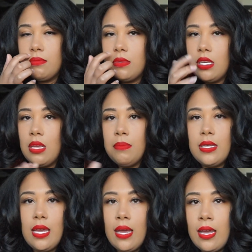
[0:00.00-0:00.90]
the
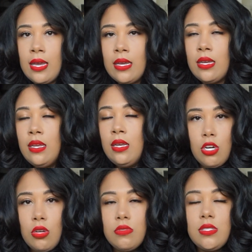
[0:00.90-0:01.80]
NBA, you
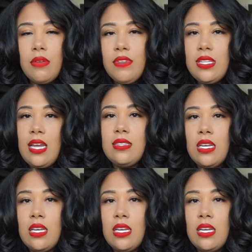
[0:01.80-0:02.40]
know, stuff like that.